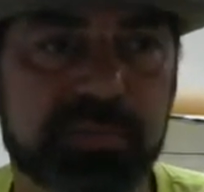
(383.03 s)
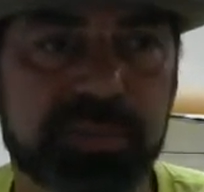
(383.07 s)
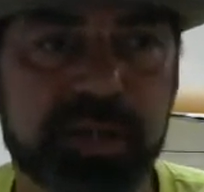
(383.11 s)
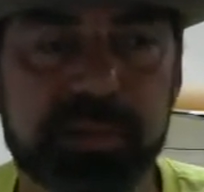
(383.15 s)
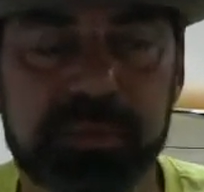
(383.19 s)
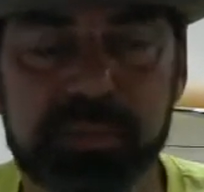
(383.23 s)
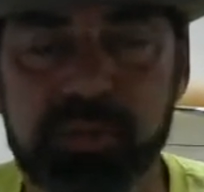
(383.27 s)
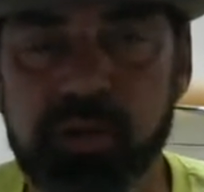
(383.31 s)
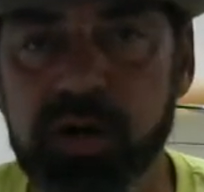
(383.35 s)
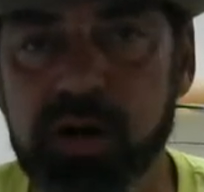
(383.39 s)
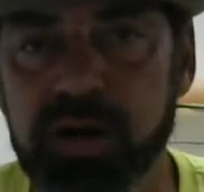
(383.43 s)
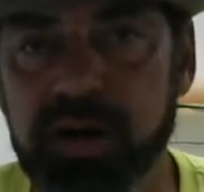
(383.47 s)

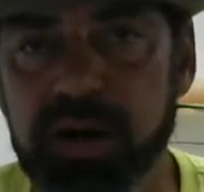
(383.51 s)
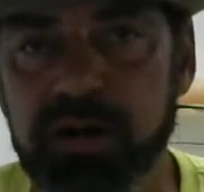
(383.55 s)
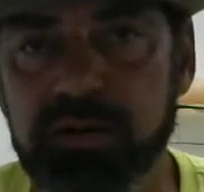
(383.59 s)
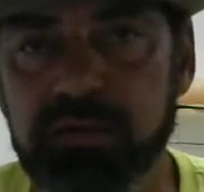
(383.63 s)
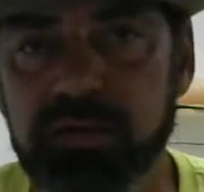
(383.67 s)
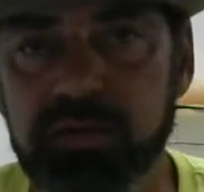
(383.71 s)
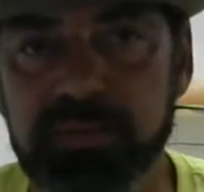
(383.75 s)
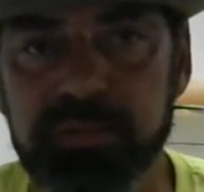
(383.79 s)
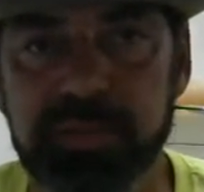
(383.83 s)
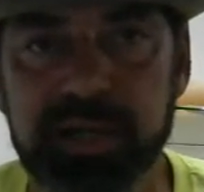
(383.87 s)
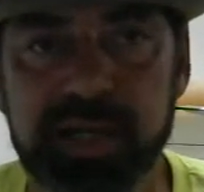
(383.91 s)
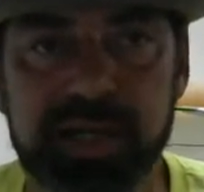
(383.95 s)
People are not
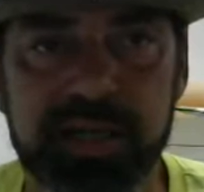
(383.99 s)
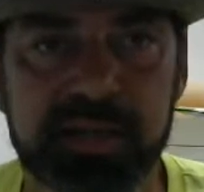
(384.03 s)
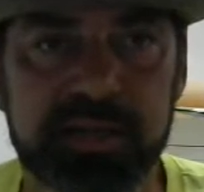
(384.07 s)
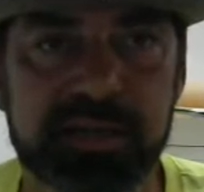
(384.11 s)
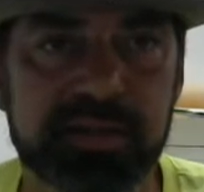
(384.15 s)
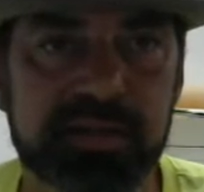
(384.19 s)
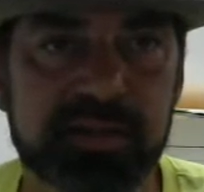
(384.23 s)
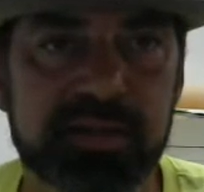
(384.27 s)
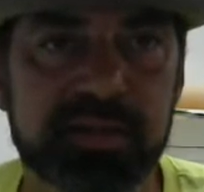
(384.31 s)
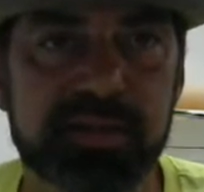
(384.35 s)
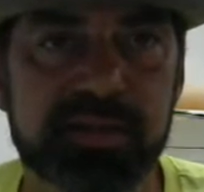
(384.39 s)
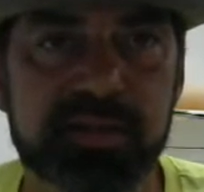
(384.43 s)
going to pay it.
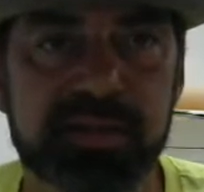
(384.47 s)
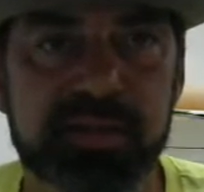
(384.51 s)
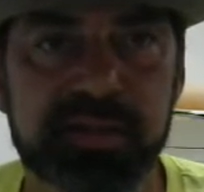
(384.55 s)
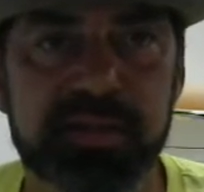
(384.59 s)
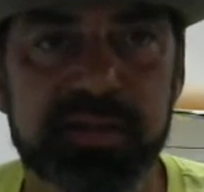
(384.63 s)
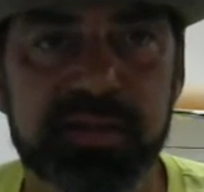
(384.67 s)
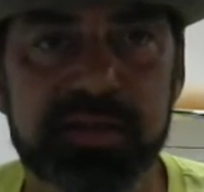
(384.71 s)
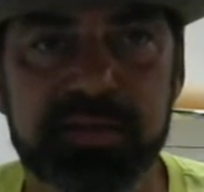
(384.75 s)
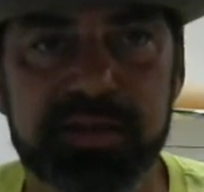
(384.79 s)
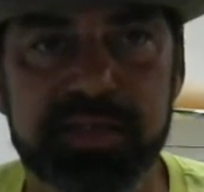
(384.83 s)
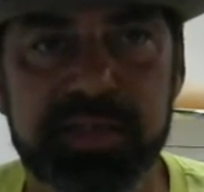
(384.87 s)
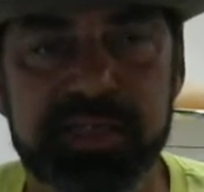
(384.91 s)

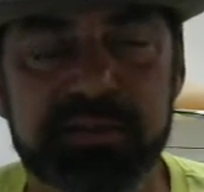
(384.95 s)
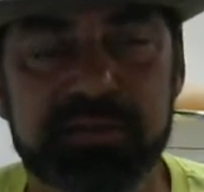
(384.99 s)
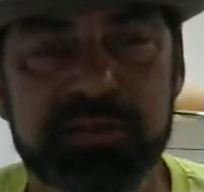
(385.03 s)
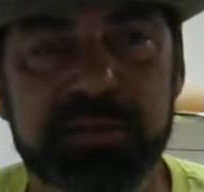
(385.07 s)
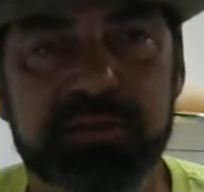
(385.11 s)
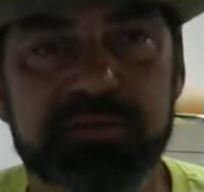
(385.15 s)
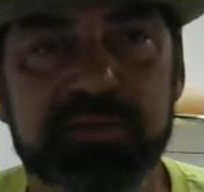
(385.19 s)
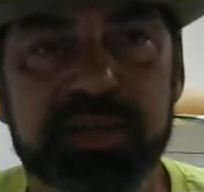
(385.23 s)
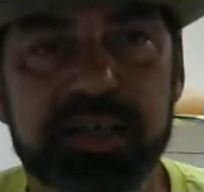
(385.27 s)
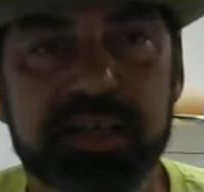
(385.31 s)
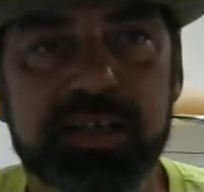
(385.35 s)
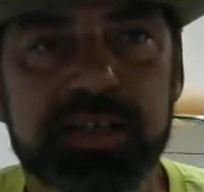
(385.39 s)
But you know what
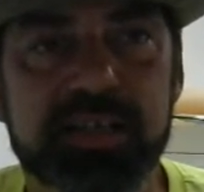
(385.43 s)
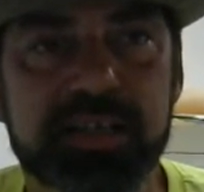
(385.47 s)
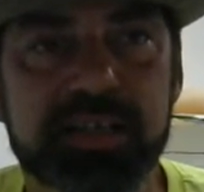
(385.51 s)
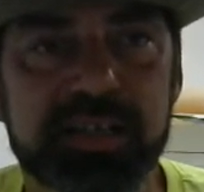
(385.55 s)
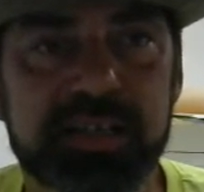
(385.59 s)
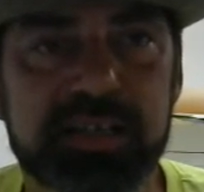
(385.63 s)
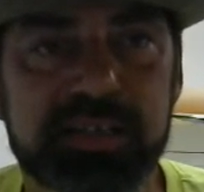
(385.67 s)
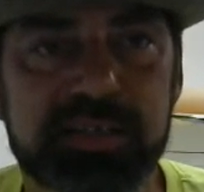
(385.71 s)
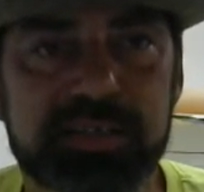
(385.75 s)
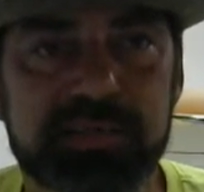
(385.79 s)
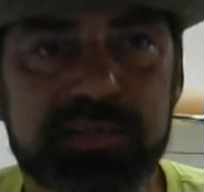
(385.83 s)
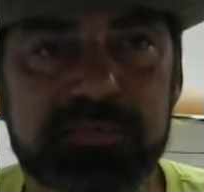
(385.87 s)
the funny thing
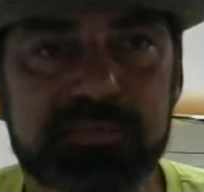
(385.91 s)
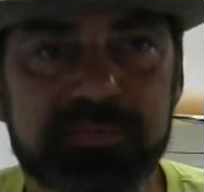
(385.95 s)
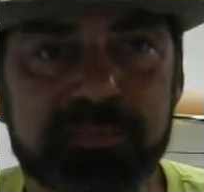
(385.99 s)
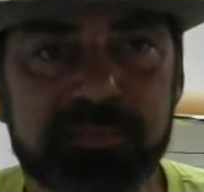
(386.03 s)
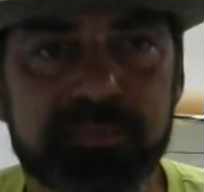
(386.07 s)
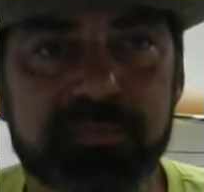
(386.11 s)
is?